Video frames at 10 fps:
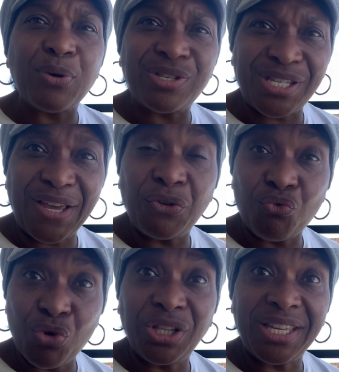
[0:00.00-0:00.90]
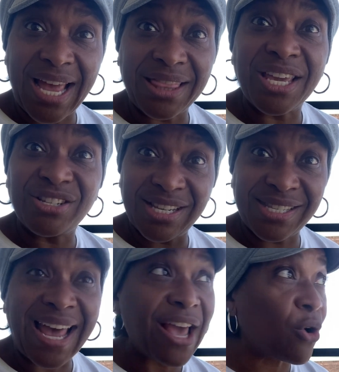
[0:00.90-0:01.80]
perceiving really that there's a
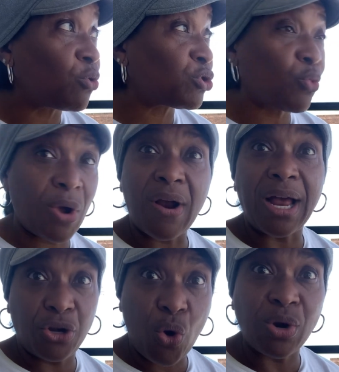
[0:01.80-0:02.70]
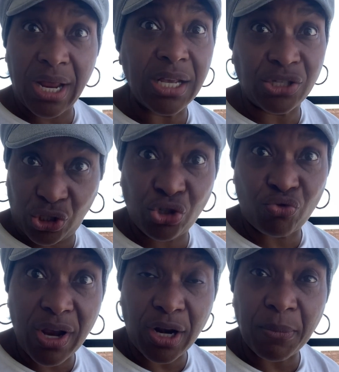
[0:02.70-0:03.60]
cycle to where I know that it's
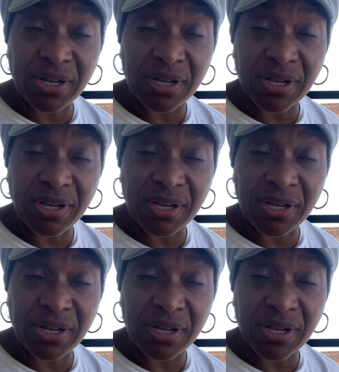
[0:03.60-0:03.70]
straight up